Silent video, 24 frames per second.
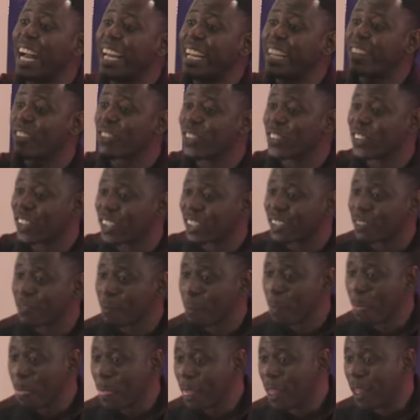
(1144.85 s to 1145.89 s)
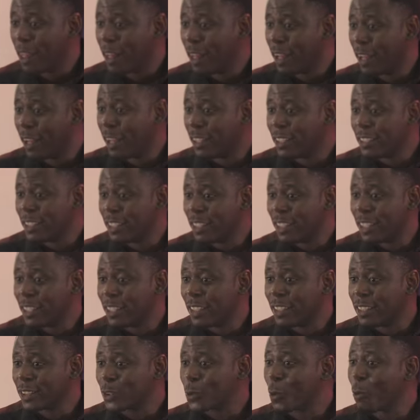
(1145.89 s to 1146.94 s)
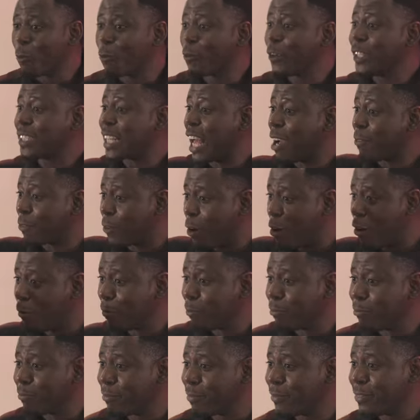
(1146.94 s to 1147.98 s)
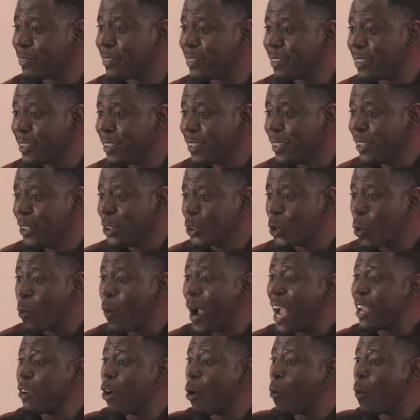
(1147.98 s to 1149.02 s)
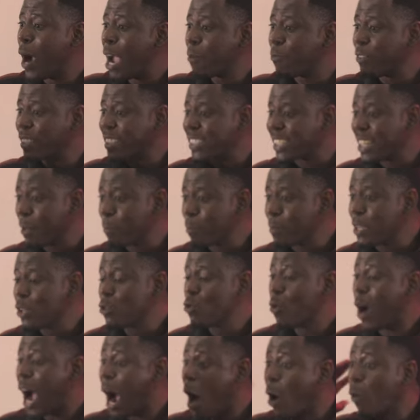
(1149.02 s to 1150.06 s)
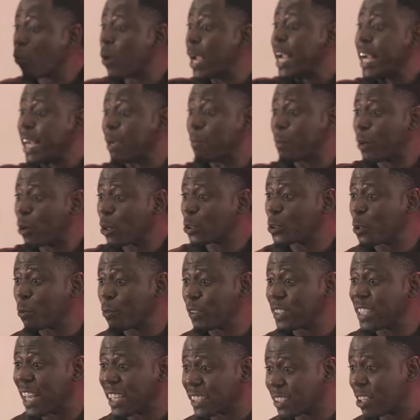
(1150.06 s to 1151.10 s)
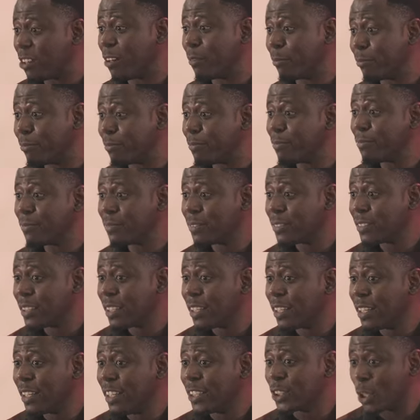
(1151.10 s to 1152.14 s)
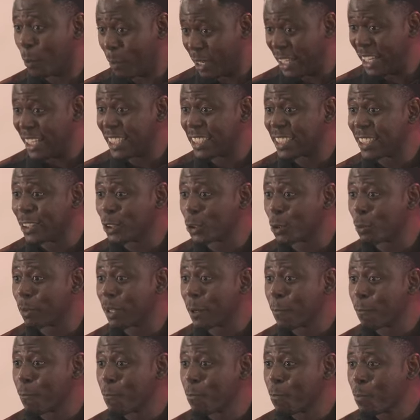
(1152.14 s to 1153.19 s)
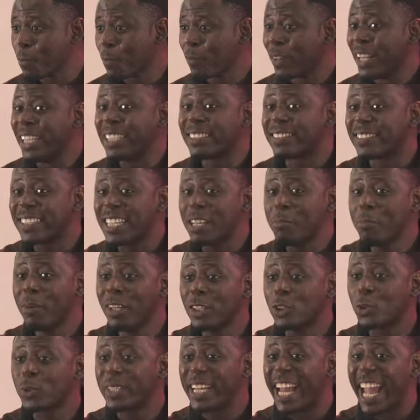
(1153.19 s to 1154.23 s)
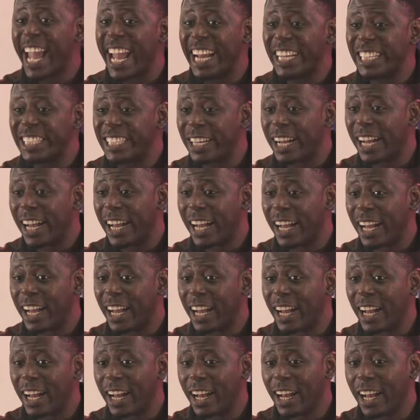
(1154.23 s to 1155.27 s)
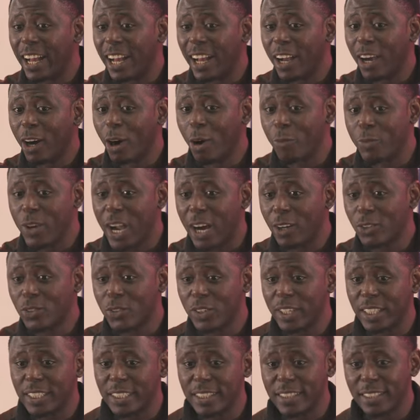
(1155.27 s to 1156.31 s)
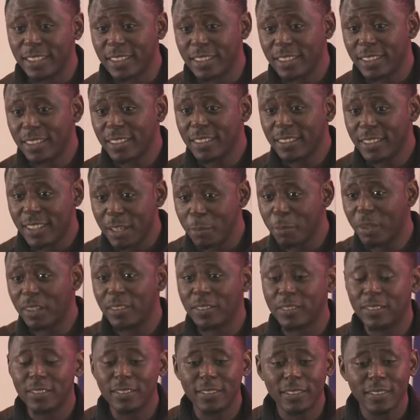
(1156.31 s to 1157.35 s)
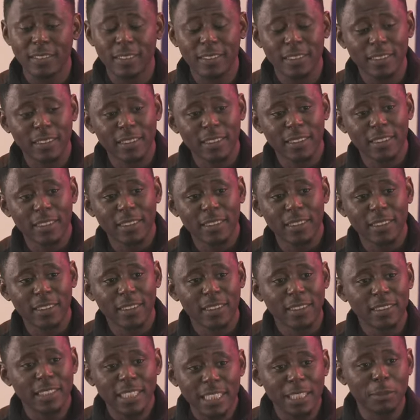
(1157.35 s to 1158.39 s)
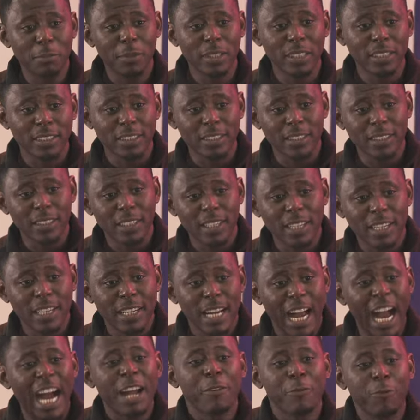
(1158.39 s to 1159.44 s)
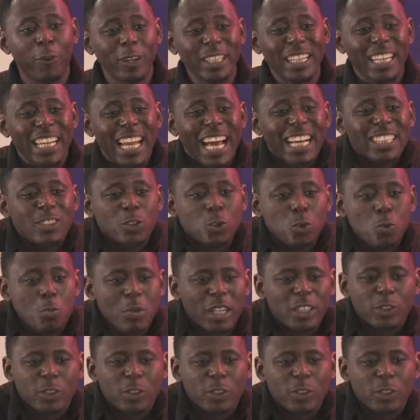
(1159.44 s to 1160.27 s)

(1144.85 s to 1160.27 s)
are increasing. School fees have come. So while your wife is sleeping, you are awake because school fees has come. Is somebody listening to me? It's three months to the end of your house rent. Three months. Three months. And for the last two